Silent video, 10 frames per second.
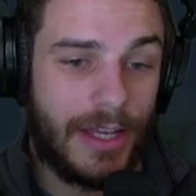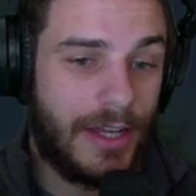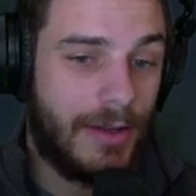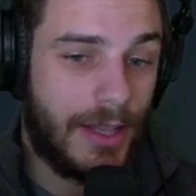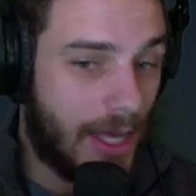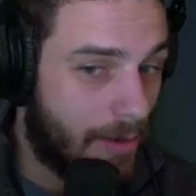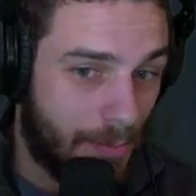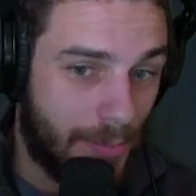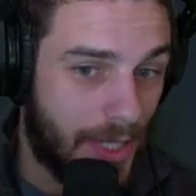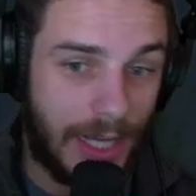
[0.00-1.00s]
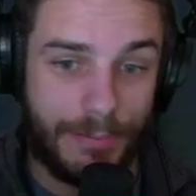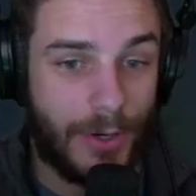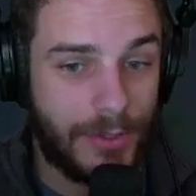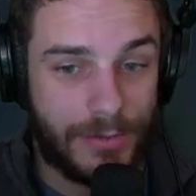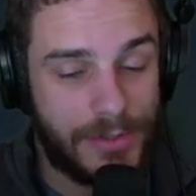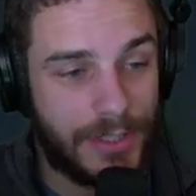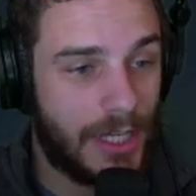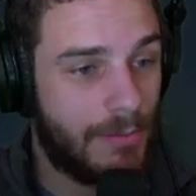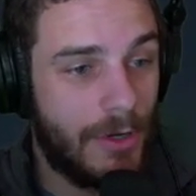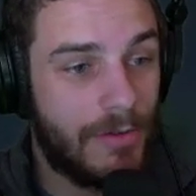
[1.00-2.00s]
blog post was a
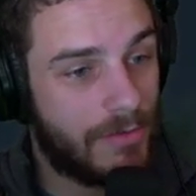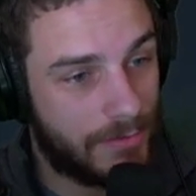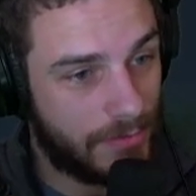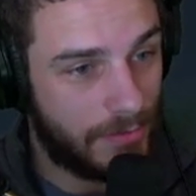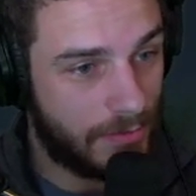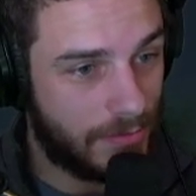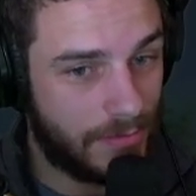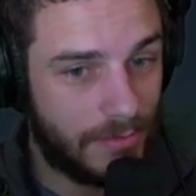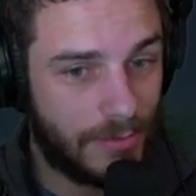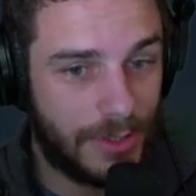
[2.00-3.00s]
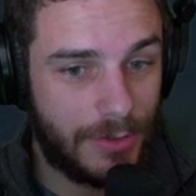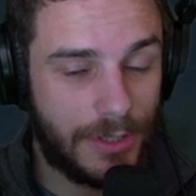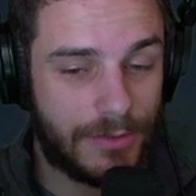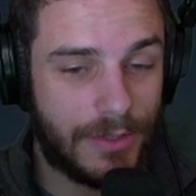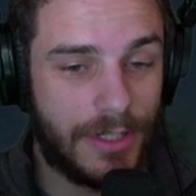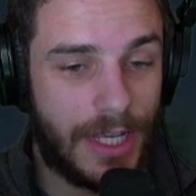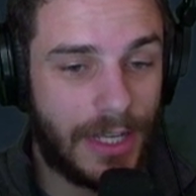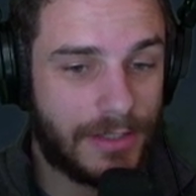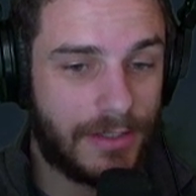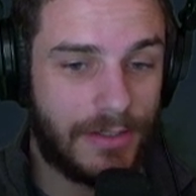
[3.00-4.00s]
dick move, which we just read.
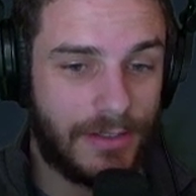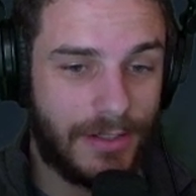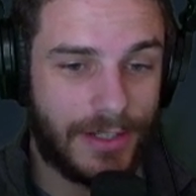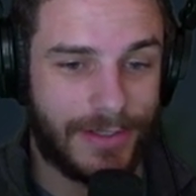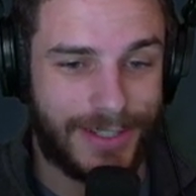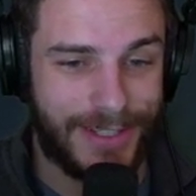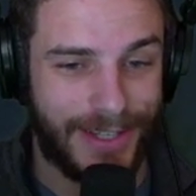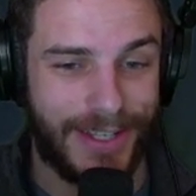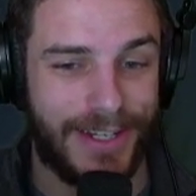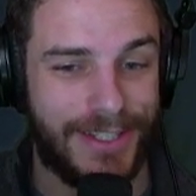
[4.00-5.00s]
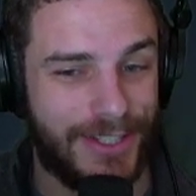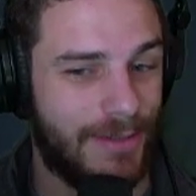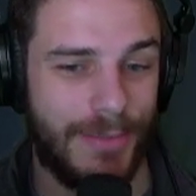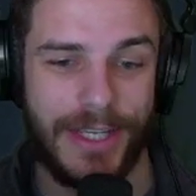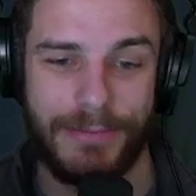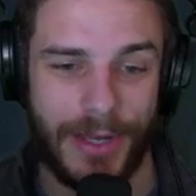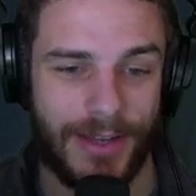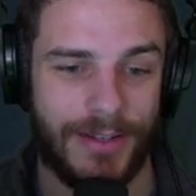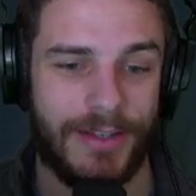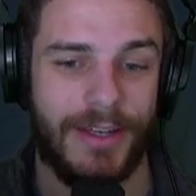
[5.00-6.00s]
Excellent. It's just a meme,
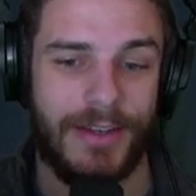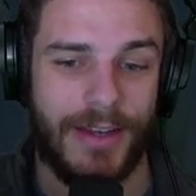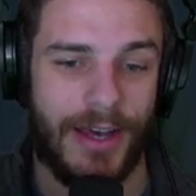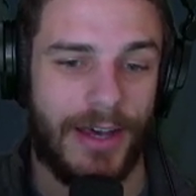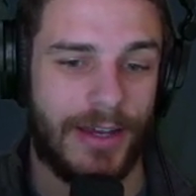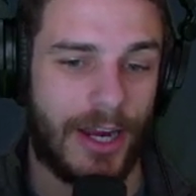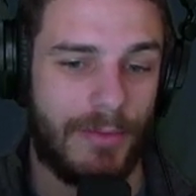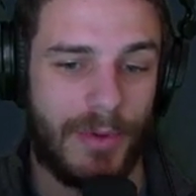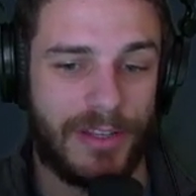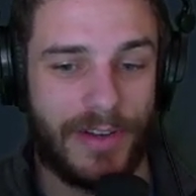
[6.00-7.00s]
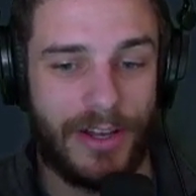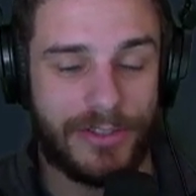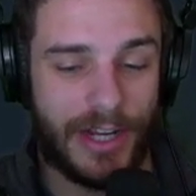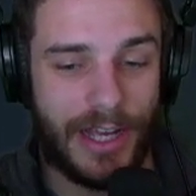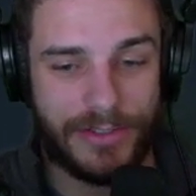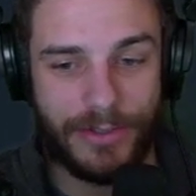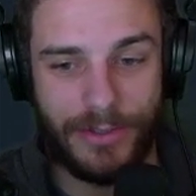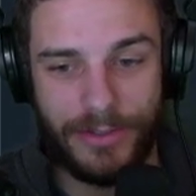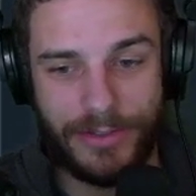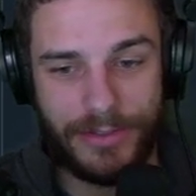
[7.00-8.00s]
man. Carbon-based followers are
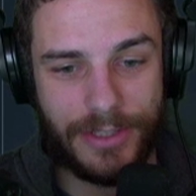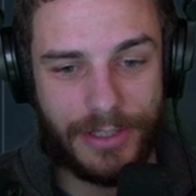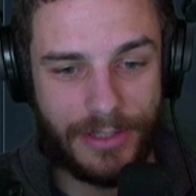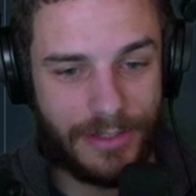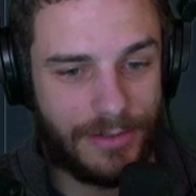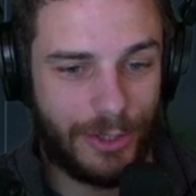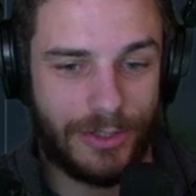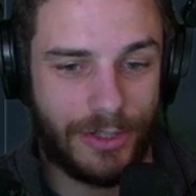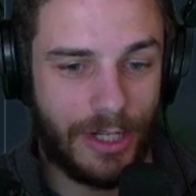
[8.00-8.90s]
assholes. Sure.